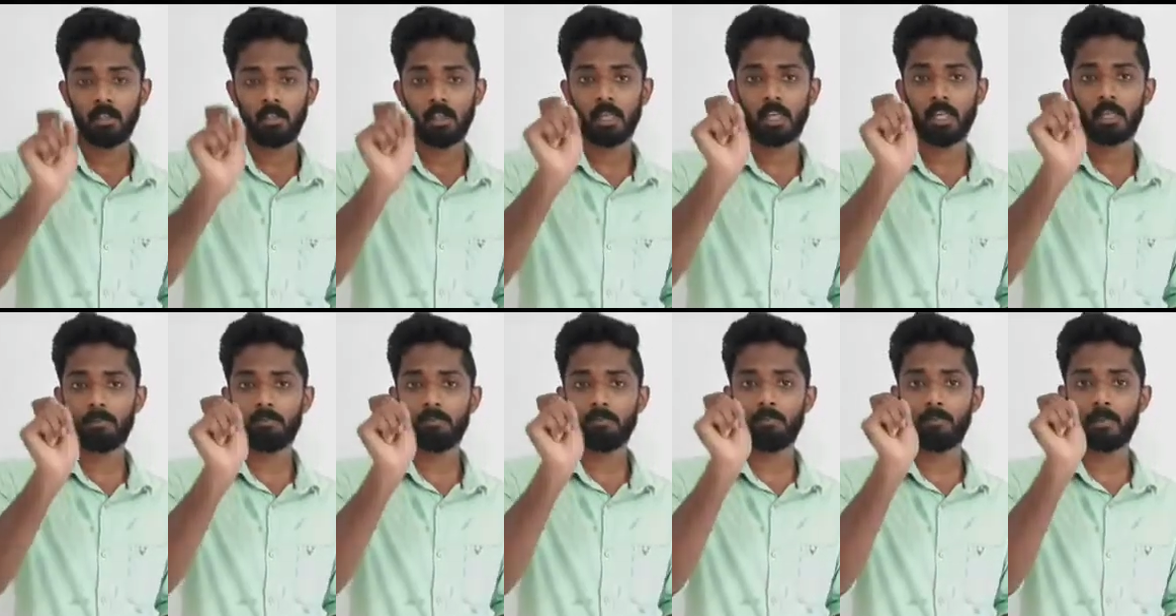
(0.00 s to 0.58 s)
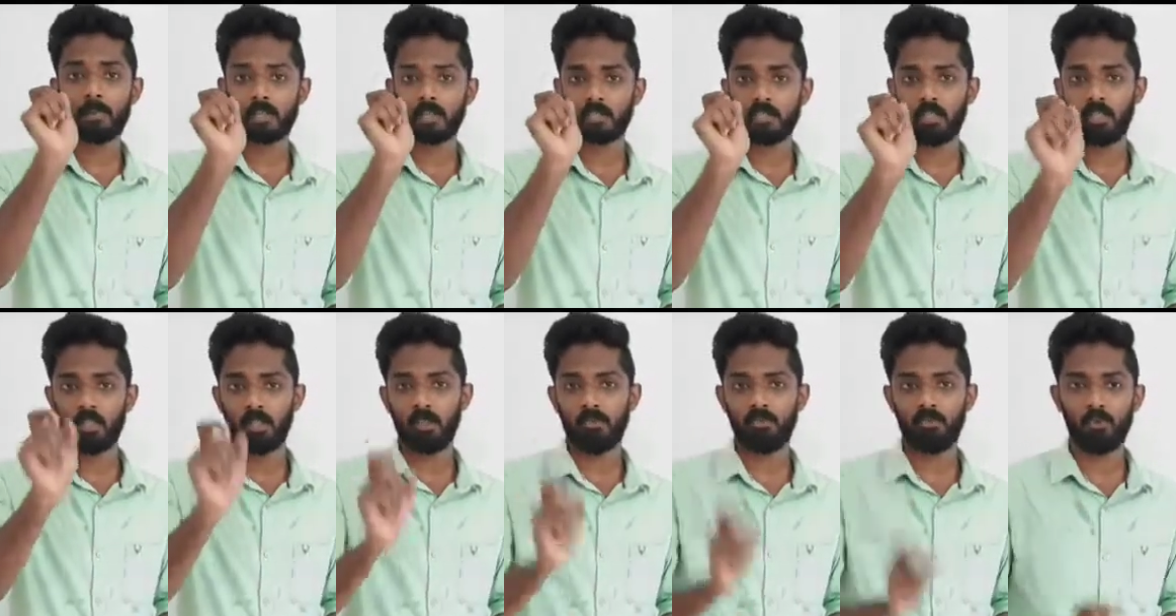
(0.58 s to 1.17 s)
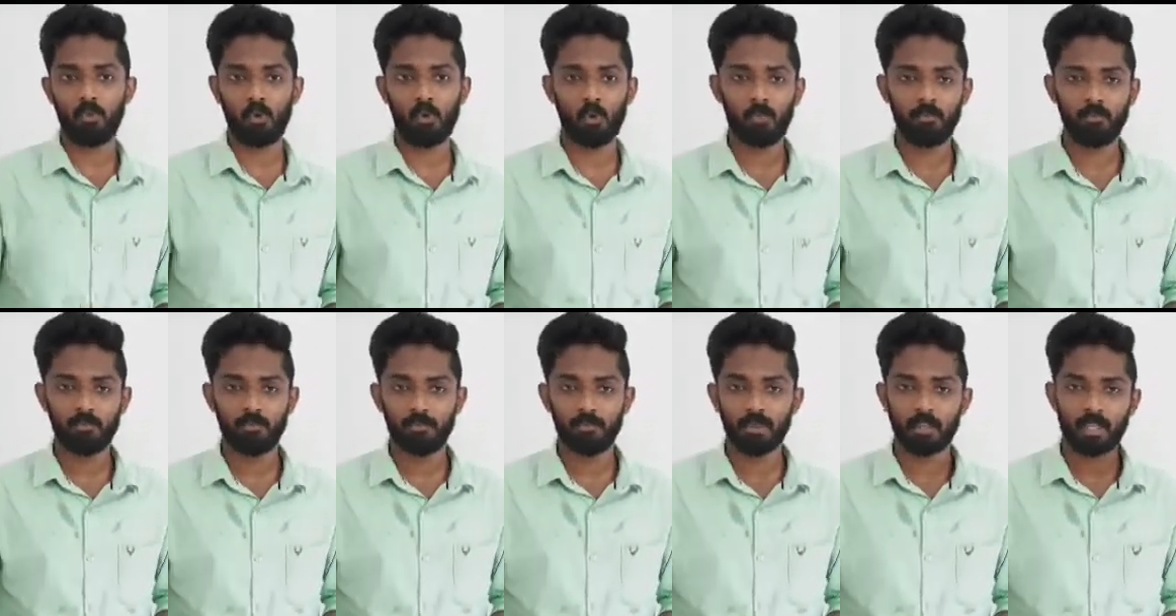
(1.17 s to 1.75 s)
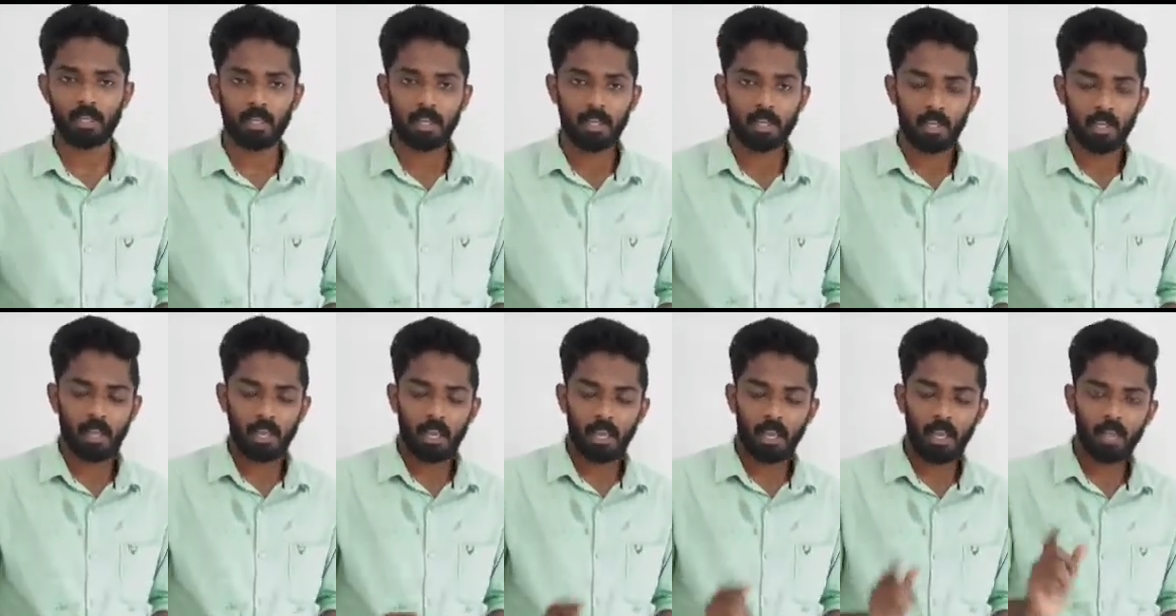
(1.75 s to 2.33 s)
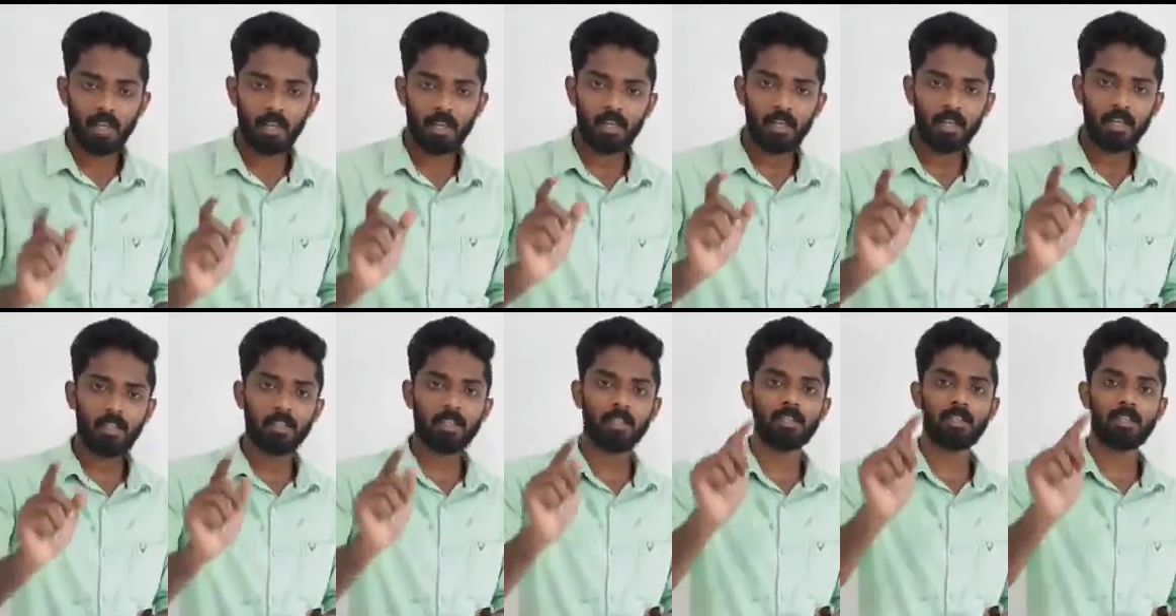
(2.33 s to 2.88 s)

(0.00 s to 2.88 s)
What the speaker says: in a present form, and